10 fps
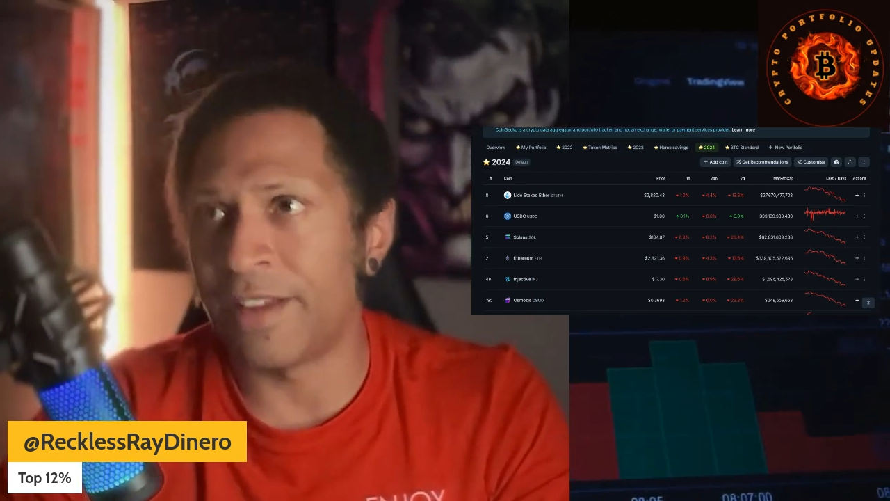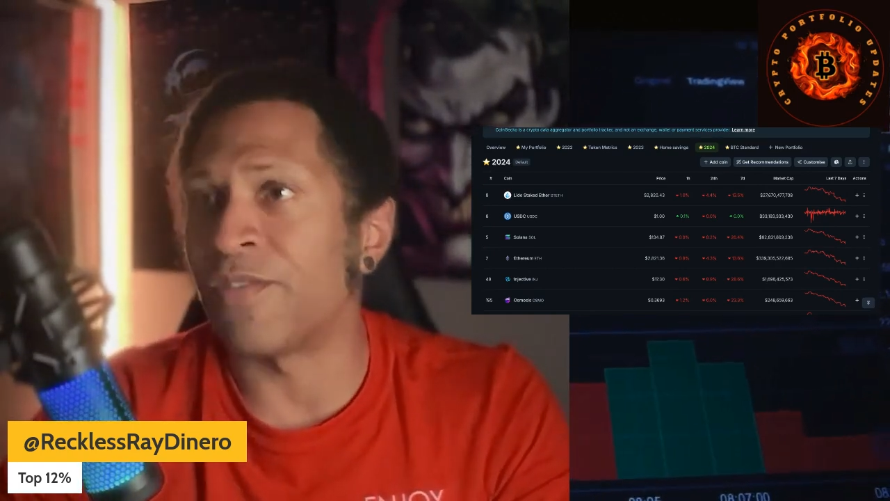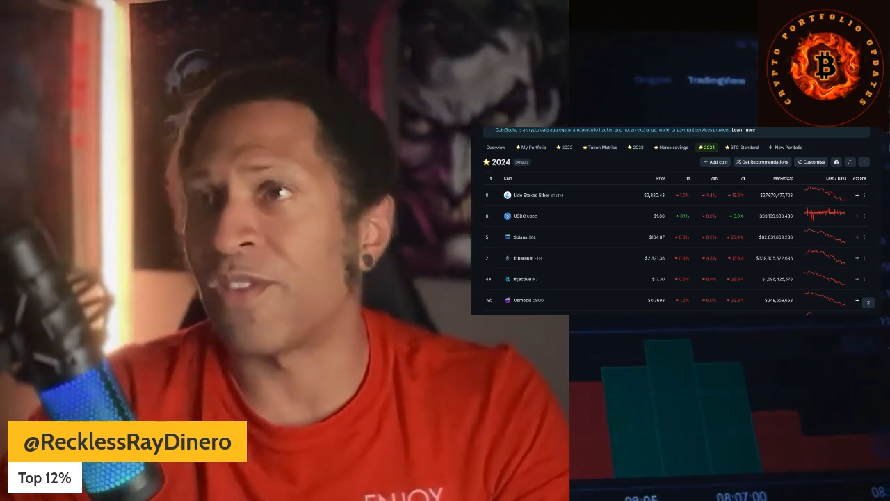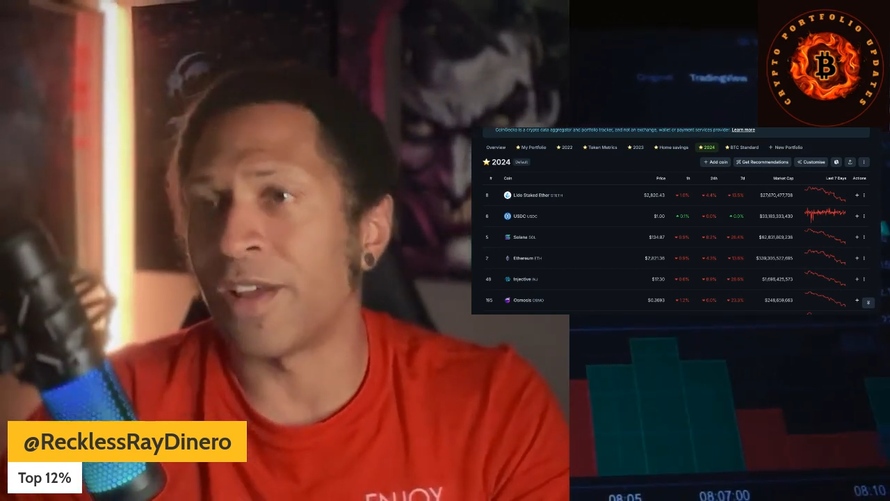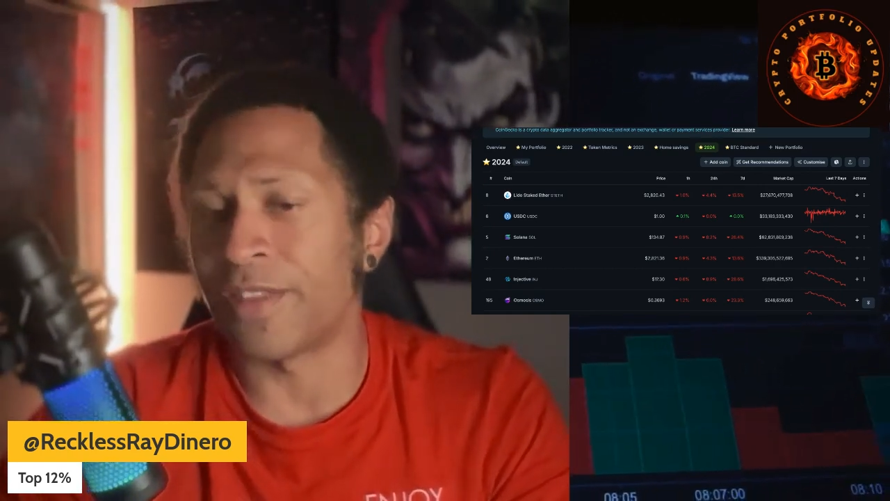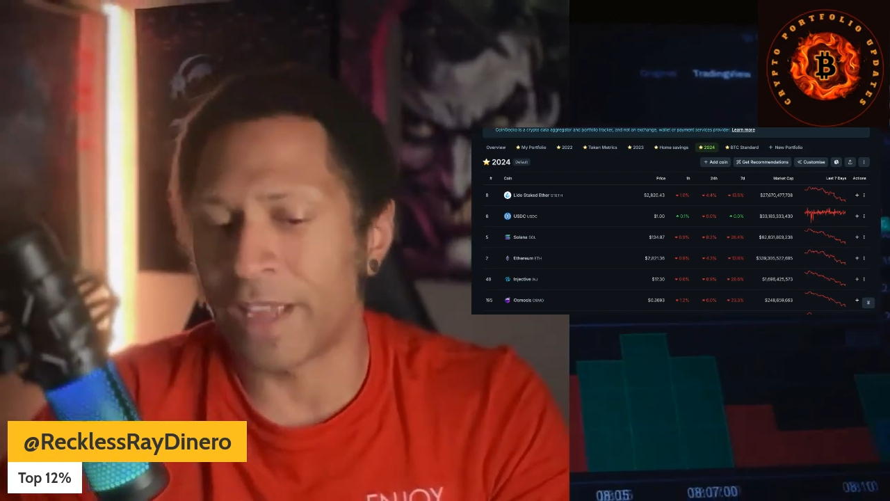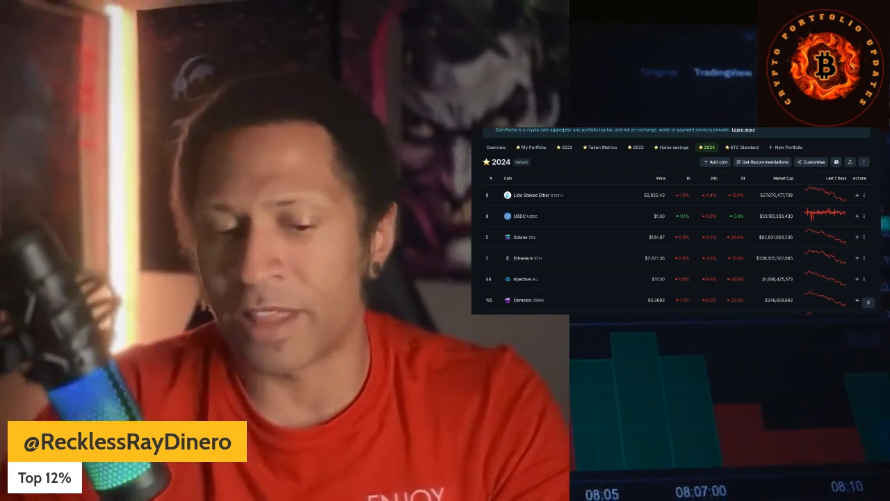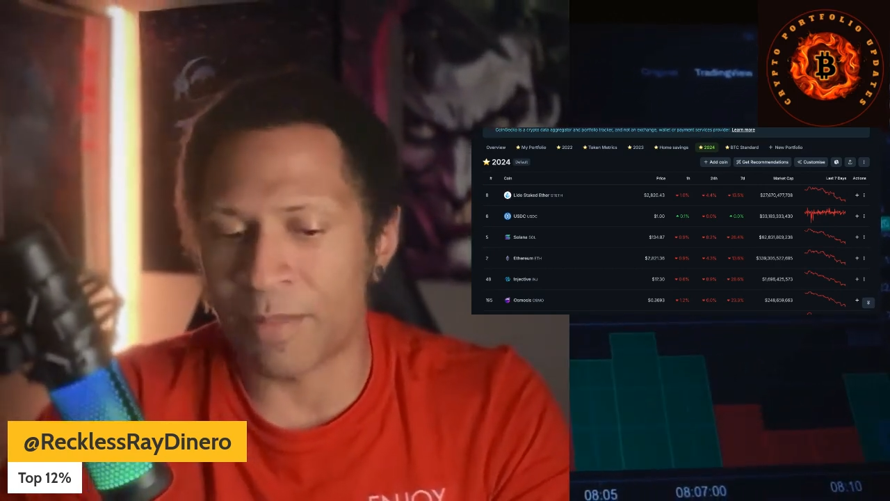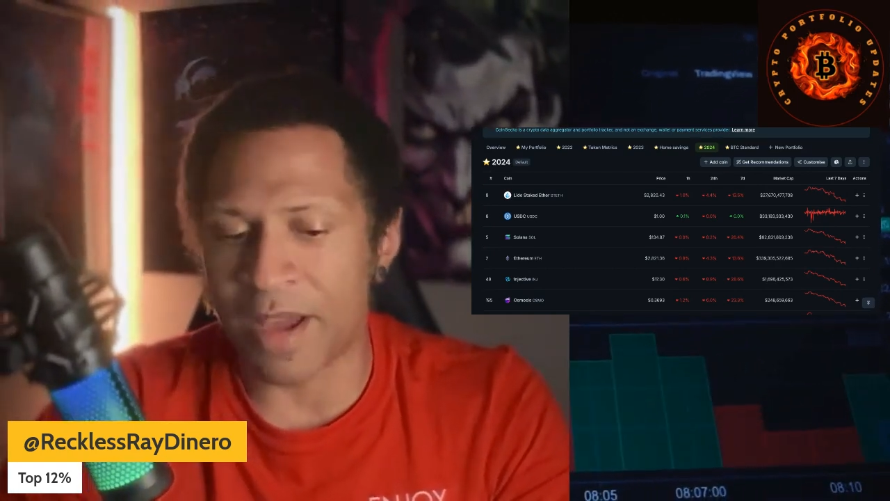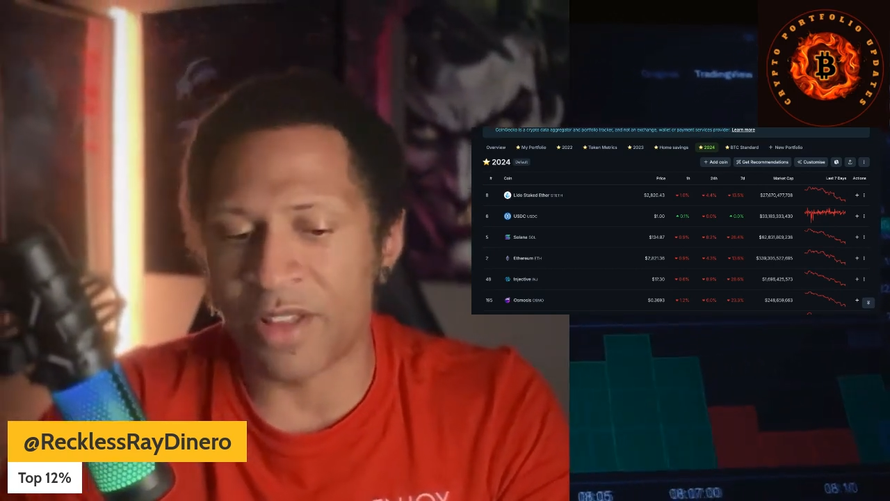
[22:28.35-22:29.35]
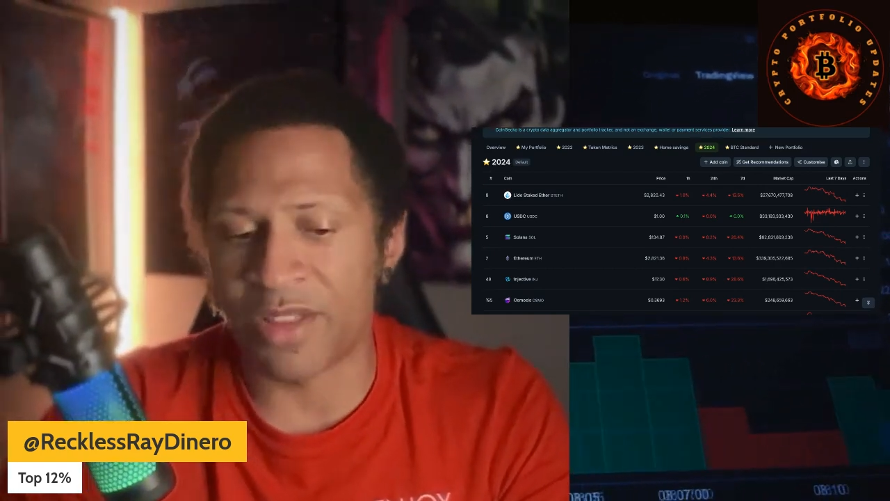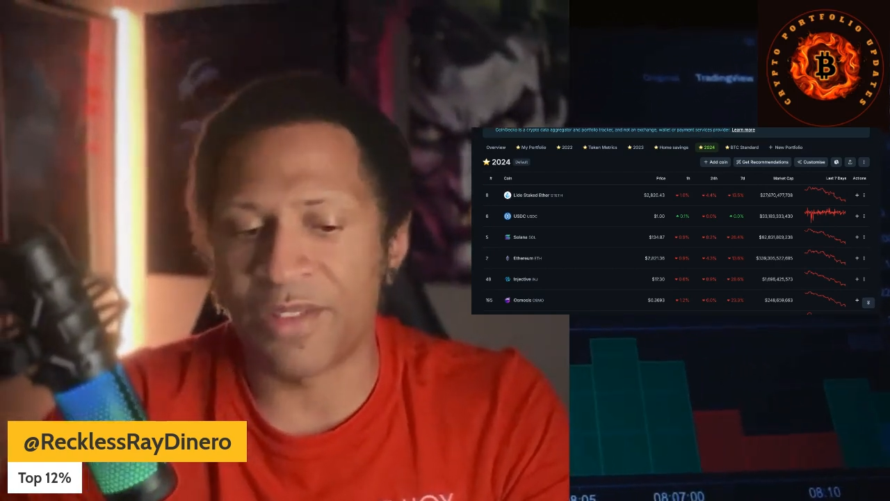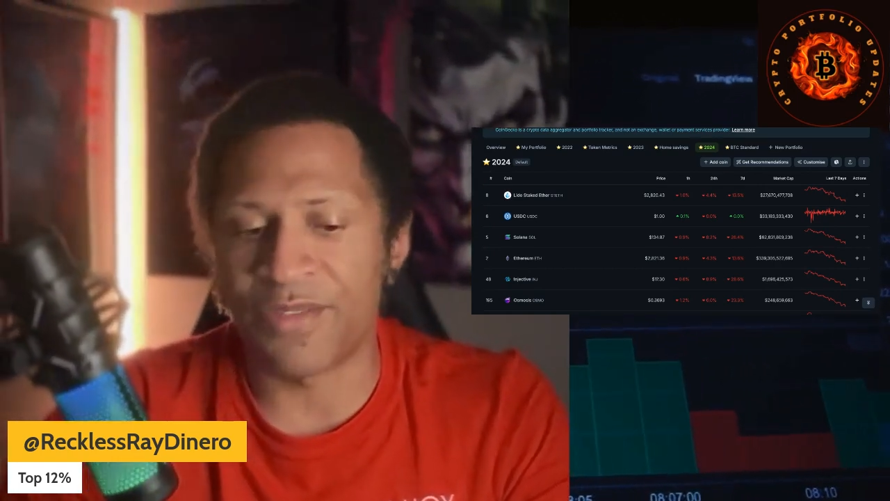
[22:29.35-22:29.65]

and frothing at the mouth